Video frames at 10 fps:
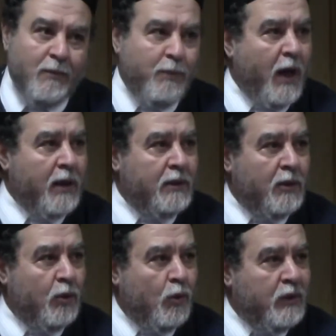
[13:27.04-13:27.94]
partner
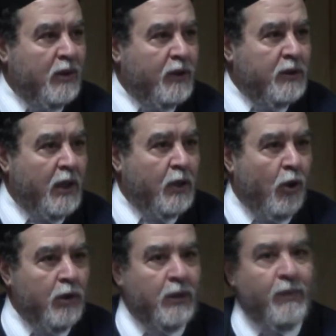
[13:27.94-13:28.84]
or whatever they
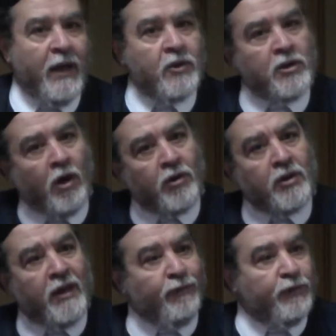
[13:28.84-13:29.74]
call them has long
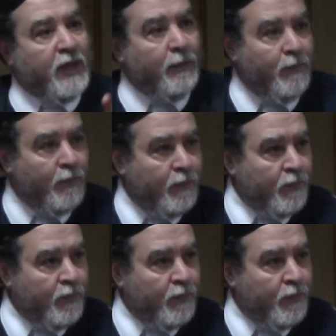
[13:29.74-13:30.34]
left them.